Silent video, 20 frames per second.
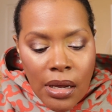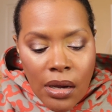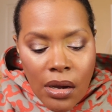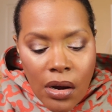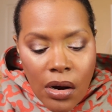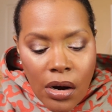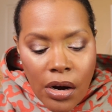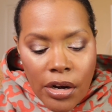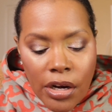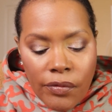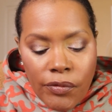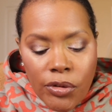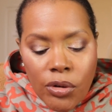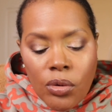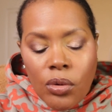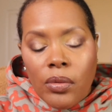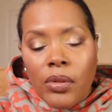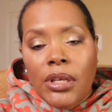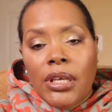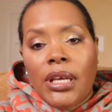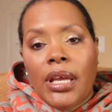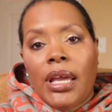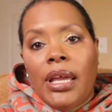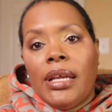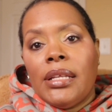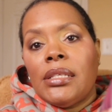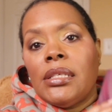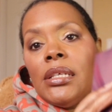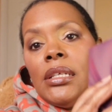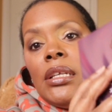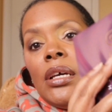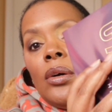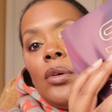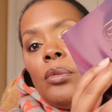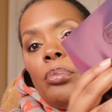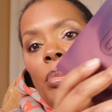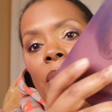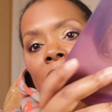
Carnival, the Antidote